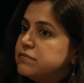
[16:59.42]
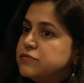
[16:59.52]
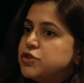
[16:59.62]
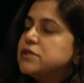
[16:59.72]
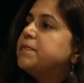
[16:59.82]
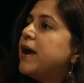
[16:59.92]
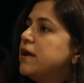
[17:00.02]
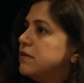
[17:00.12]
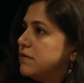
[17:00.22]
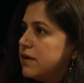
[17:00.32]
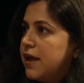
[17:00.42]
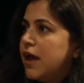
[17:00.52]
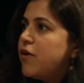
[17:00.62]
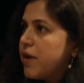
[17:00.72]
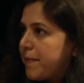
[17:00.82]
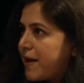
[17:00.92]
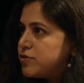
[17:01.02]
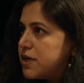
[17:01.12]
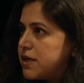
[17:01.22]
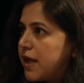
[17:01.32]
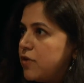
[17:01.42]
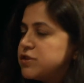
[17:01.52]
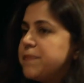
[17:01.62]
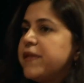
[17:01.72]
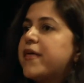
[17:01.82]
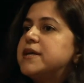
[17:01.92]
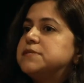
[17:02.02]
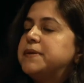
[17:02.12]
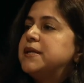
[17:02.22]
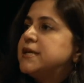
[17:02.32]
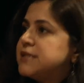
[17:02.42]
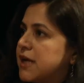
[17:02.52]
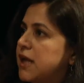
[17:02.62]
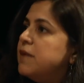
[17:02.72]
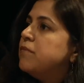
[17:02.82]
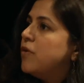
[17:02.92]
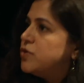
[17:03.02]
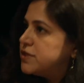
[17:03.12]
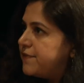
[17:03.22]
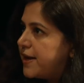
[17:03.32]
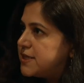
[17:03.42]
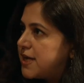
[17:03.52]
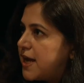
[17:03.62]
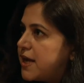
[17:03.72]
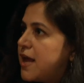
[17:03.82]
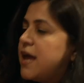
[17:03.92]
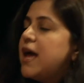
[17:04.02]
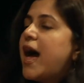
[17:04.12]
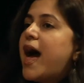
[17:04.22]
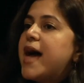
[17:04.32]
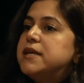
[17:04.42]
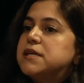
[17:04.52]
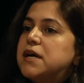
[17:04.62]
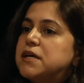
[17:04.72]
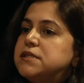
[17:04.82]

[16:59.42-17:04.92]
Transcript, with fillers: just by hearing about it, like, you know, something that is politically motivated yes. and uh,